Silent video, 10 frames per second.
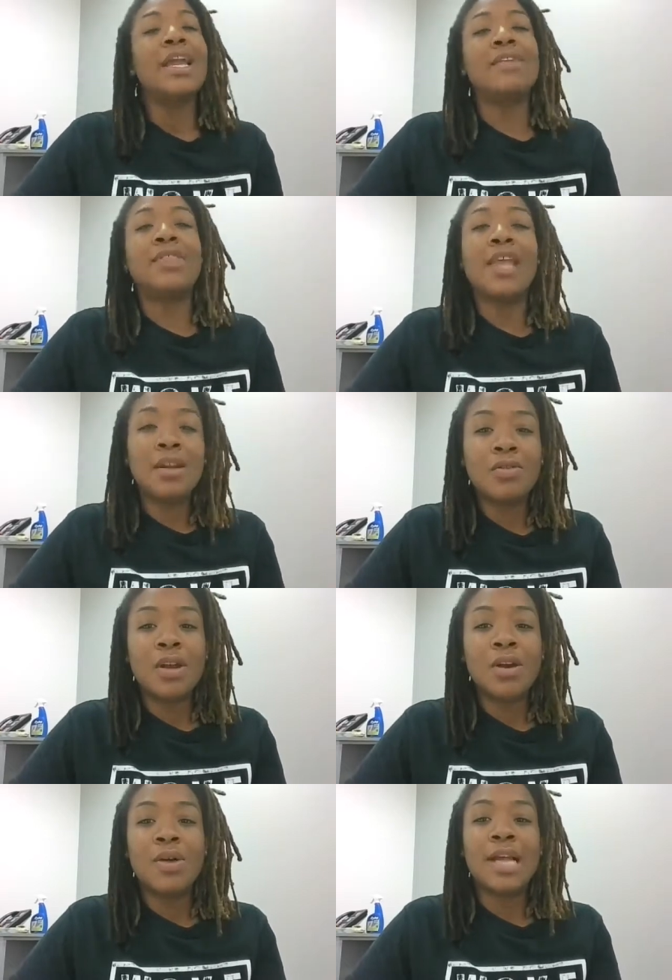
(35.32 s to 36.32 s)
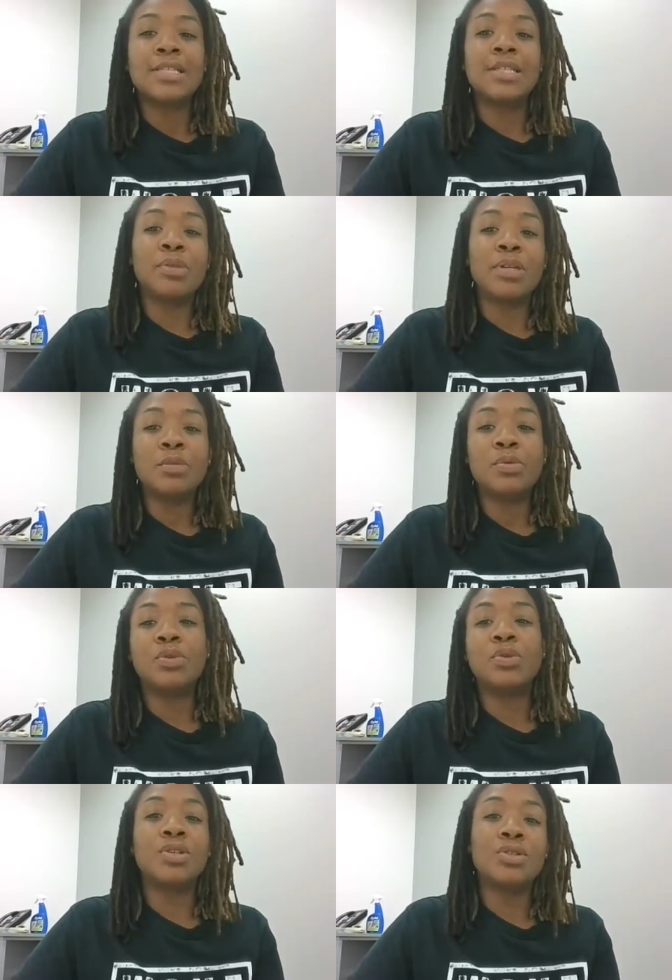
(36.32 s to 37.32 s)
If they don't know, ask the
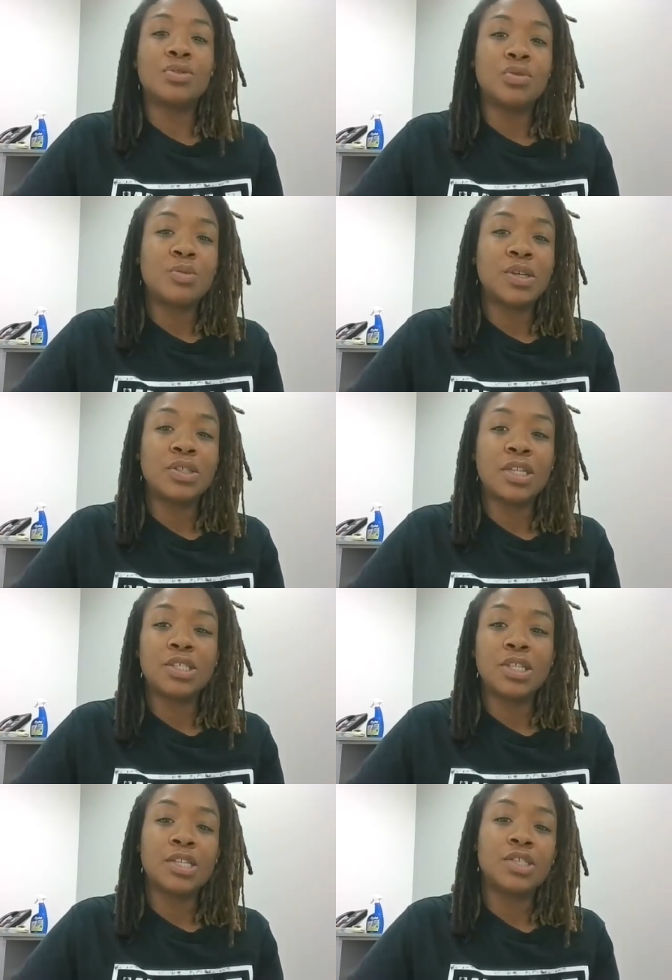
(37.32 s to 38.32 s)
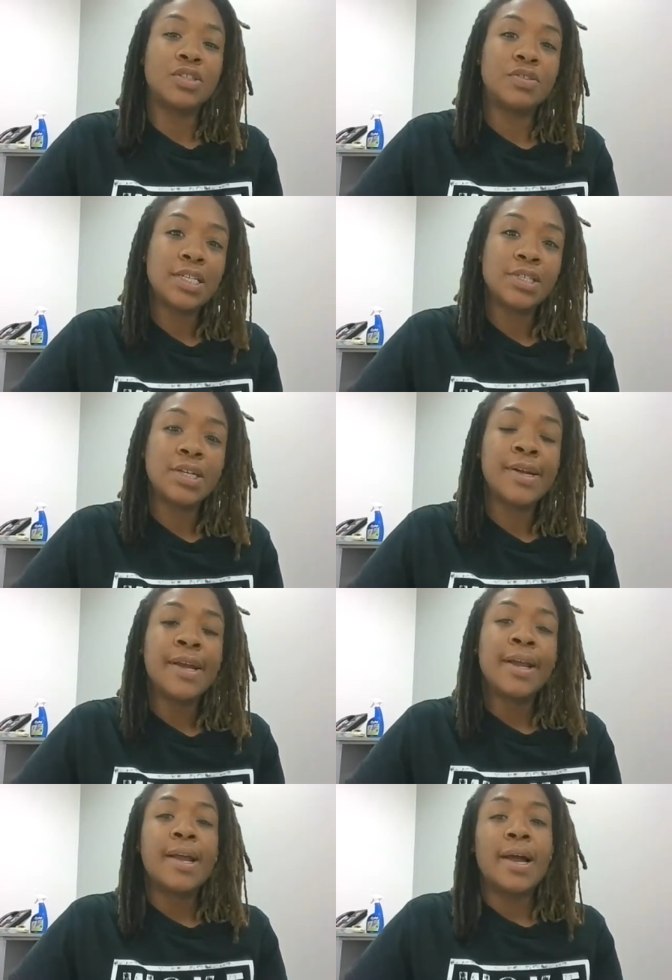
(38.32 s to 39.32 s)
principal or your school special education
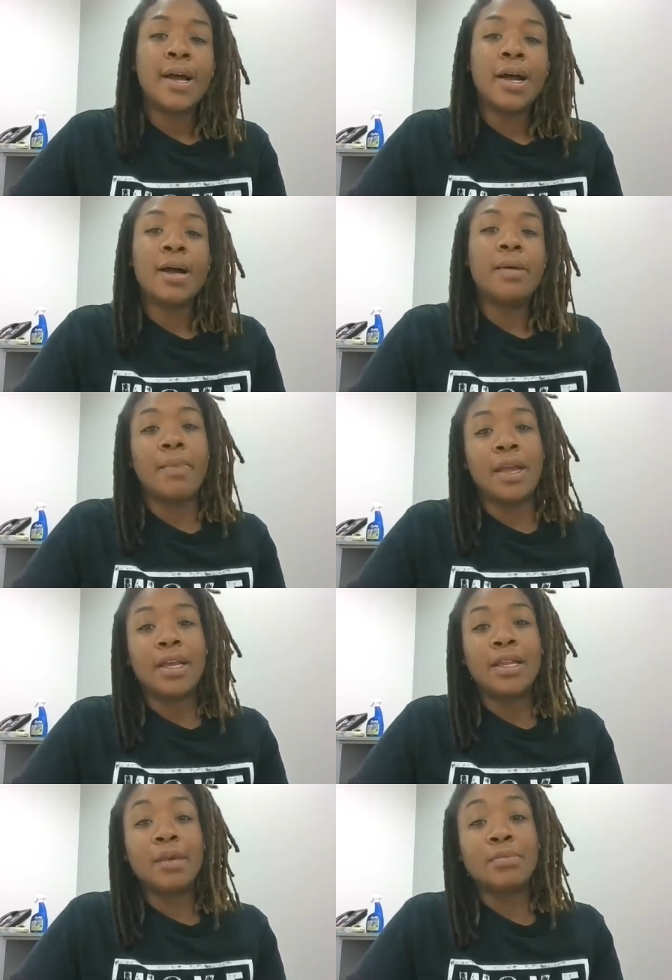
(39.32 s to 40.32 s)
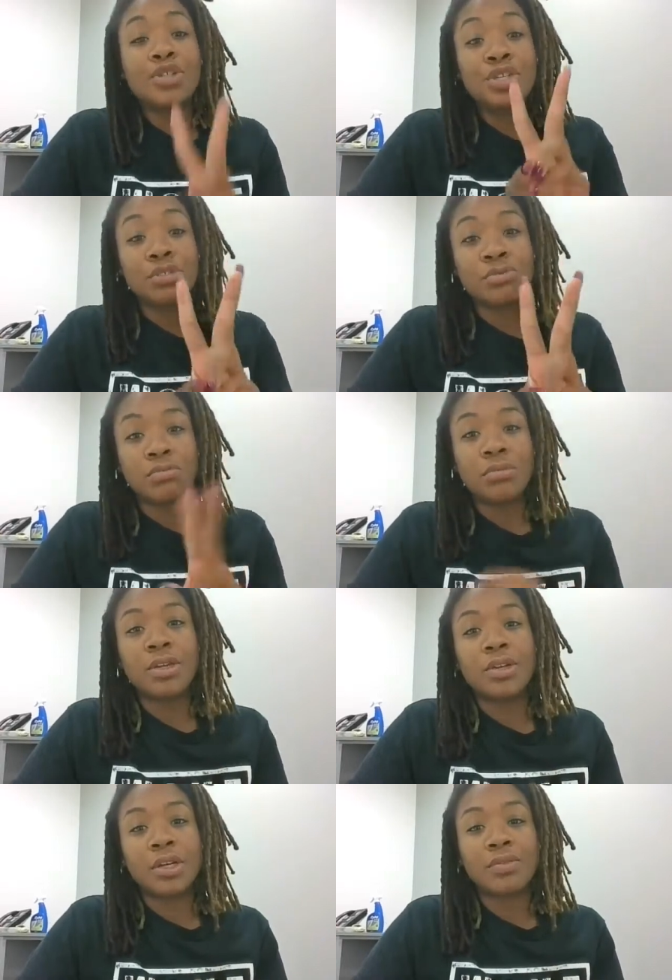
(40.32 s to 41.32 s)
director. Number two,
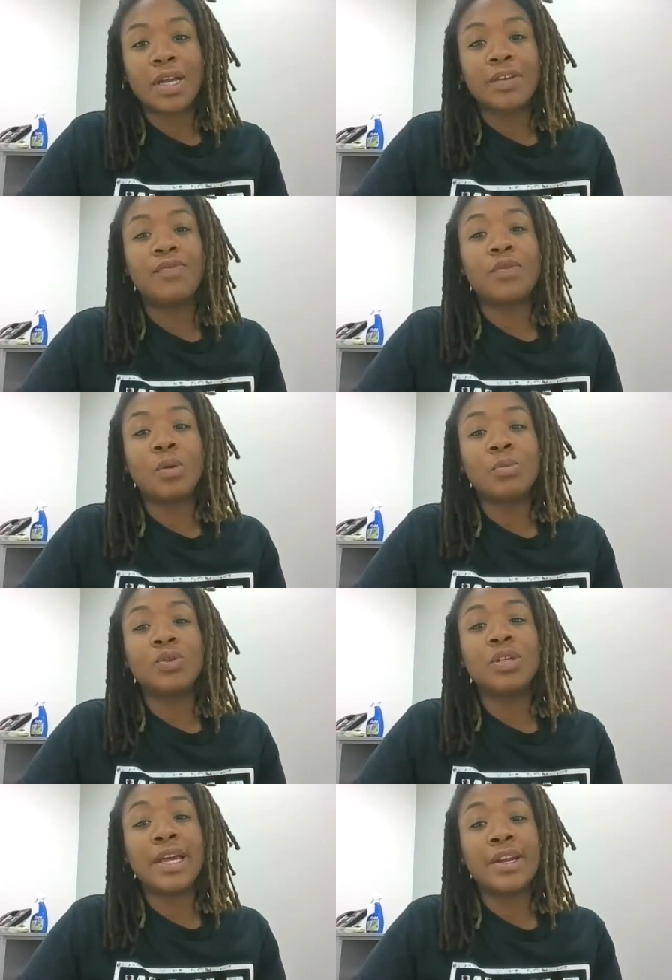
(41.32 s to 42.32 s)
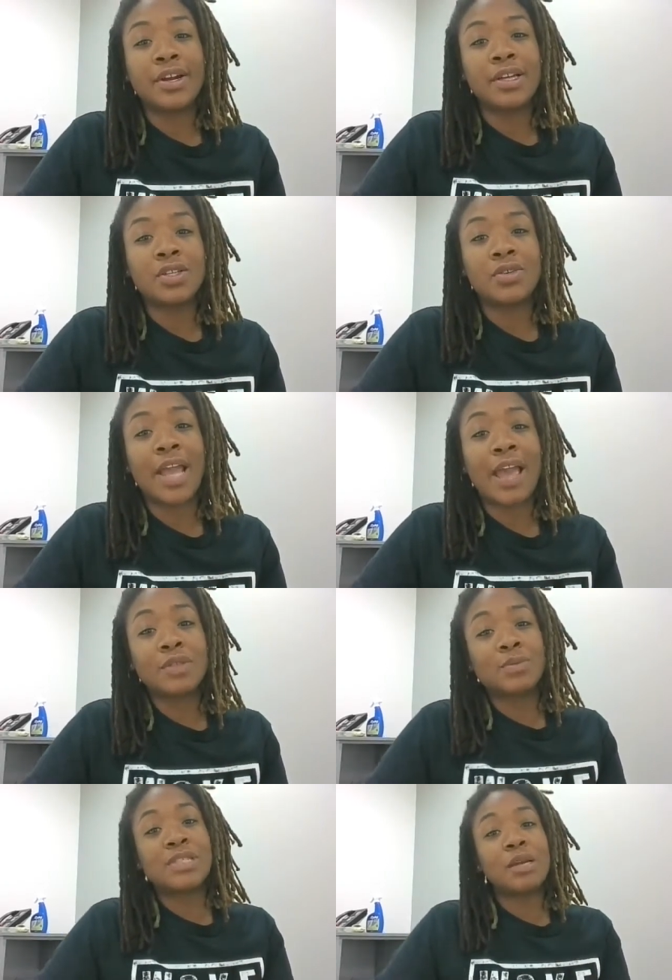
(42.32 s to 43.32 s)
you're going to write a formal letter. And so I have
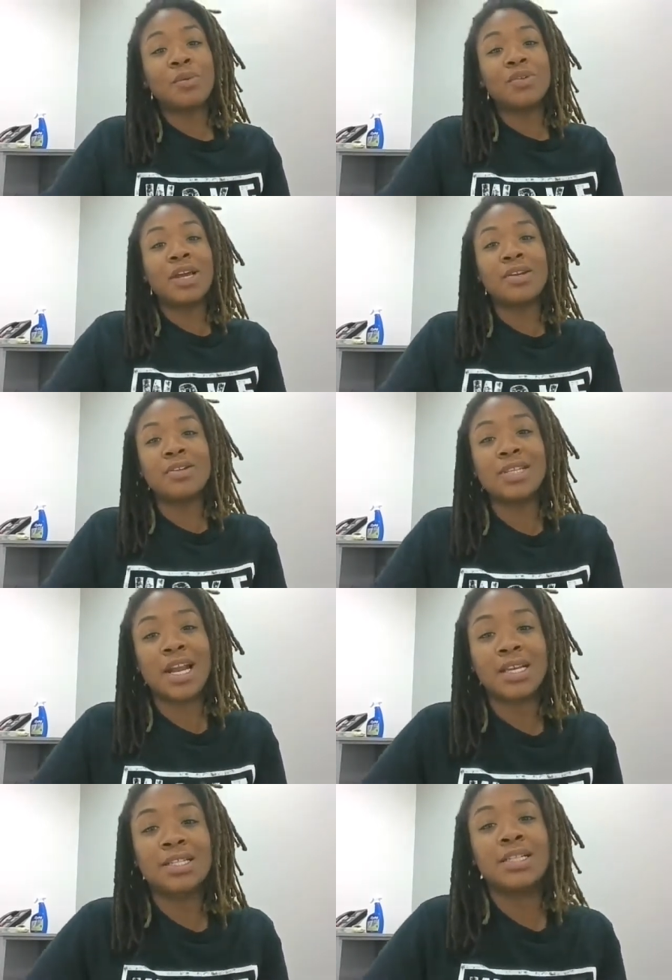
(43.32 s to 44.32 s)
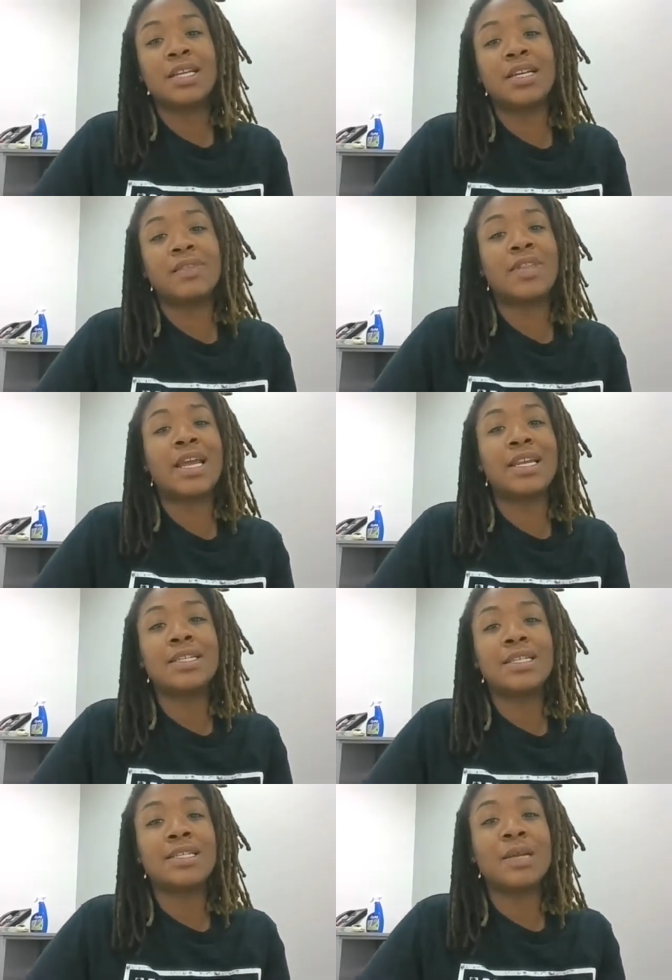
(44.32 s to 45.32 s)
some sample letters that I can send if that
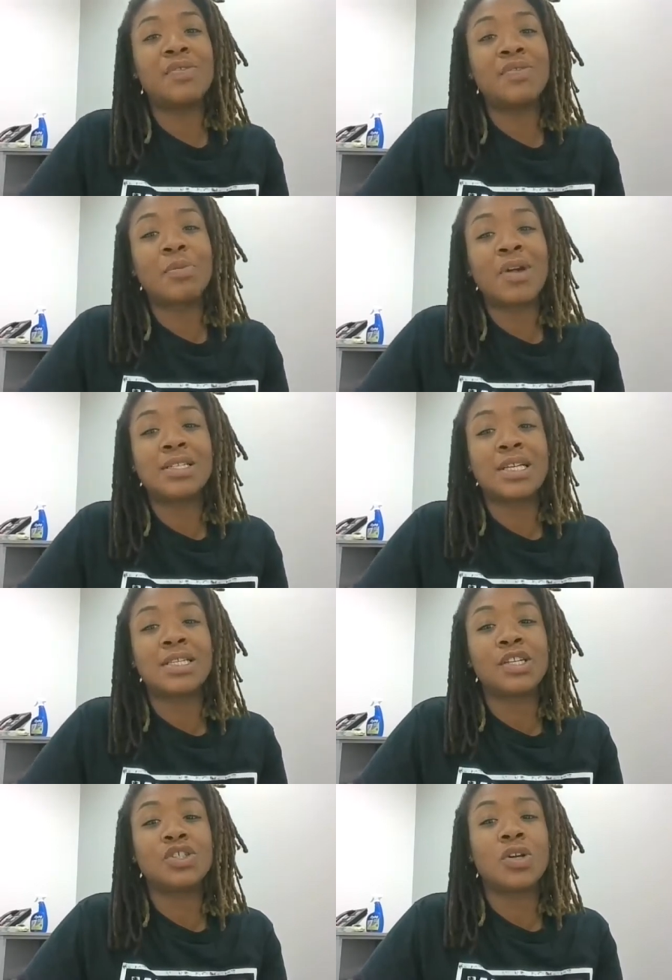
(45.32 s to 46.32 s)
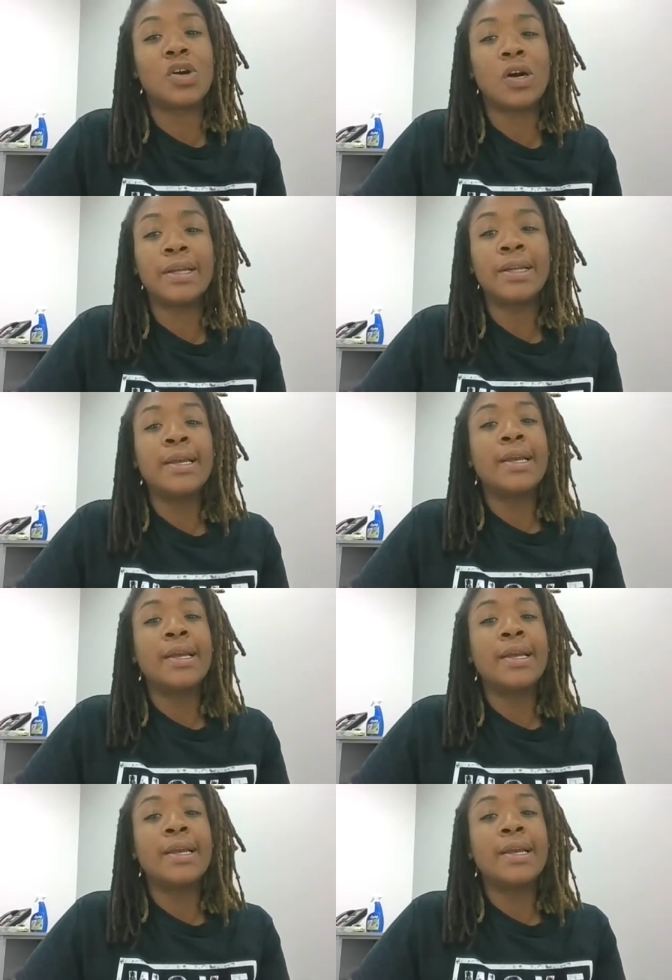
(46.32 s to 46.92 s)
is the step of the process that you're on,